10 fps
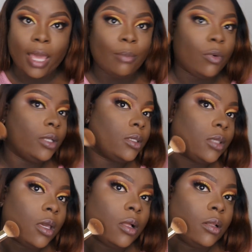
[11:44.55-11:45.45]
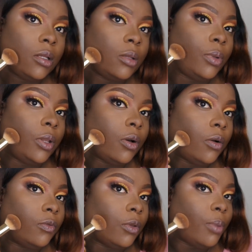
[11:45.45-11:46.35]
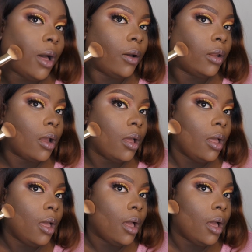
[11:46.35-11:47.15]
and I'm going to take a little bit of the powder,